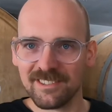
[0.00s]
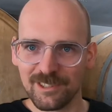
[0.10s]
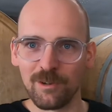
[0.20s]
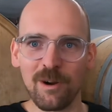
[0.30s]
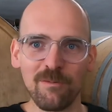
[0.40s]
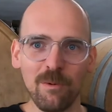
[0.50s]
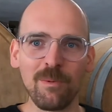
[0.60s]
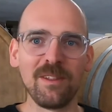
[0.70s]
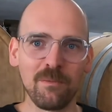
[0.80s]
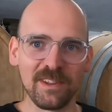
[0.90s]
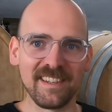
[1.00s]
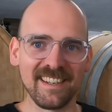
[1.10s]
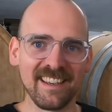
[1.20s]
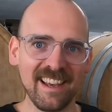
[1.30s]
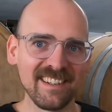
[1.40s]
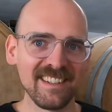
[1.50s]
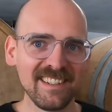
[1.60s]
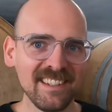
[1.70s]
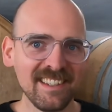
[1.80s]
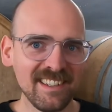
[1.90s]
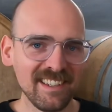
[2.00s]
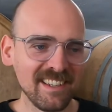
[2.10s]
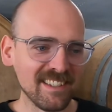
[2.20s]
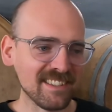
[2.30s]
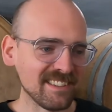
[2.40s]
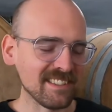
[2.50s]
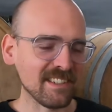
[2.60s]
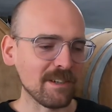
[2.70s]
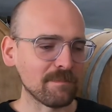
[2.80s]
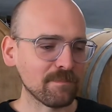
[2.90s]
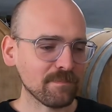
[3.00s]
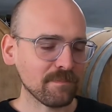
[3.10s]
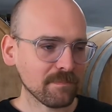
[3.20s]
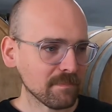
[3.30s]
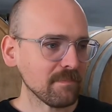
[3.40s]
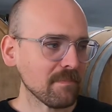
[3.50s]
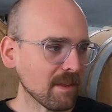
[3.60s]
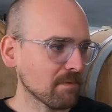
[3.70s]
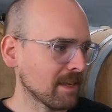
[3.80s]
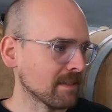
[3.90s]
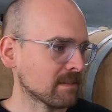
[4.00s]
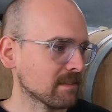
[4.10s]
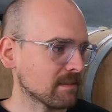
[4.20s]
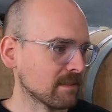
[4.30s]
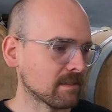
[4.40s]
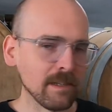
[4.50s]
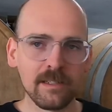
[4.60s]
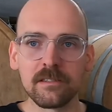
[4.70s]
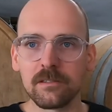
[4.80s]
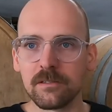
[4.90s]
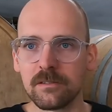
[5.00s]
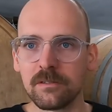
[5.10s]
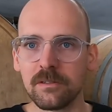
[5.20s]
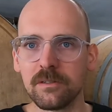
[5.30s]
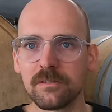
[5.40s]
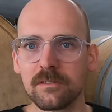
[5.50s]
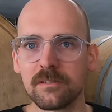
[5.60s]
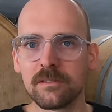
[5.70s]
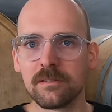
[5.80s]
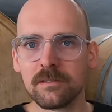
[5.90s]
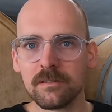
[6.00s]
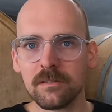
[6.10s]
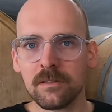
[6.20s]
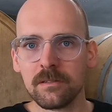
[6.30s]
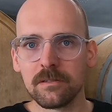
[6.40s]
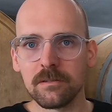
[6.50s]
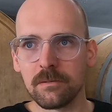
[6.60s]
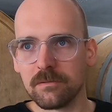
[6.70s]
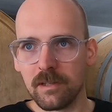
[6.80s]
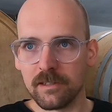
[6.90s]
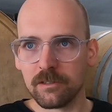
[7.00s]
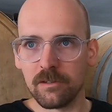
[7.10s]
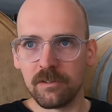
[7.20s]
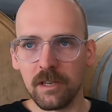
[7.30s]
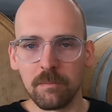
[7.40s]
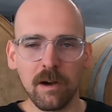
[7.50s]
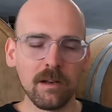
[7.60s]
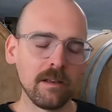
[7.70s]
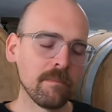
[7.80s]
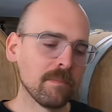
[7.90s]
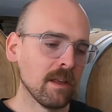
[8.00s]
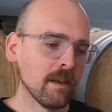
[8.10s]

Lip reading: show off what they can. And I think it's nice to use this. So like Chevalier barley,